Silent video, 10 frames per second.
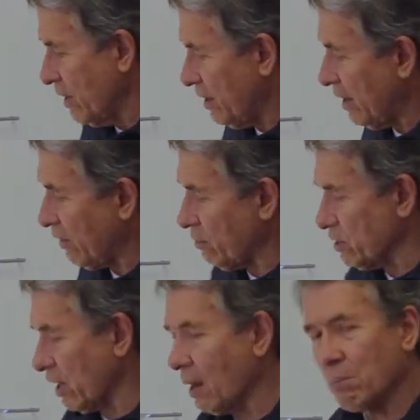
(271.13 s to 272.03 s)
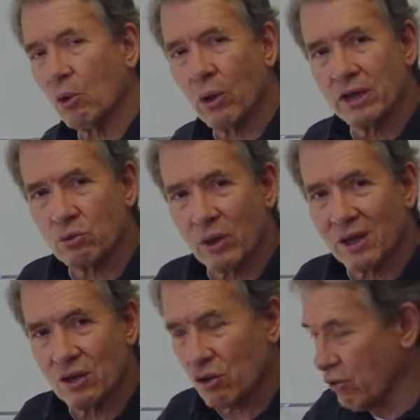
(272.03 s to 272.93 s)
Now, there's a couple of ways we
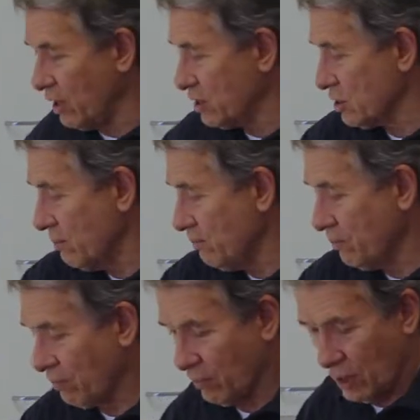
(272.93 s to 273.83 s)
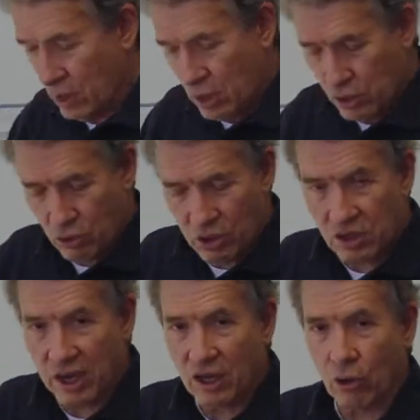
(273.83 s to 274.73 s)
can do this. You could
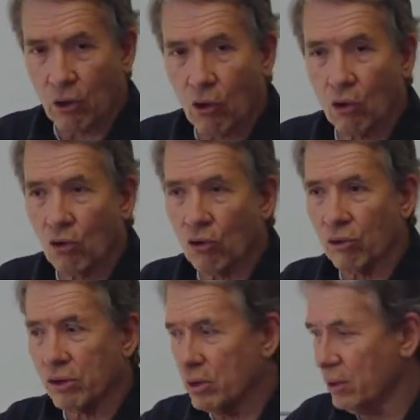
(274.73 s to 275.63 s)
take your old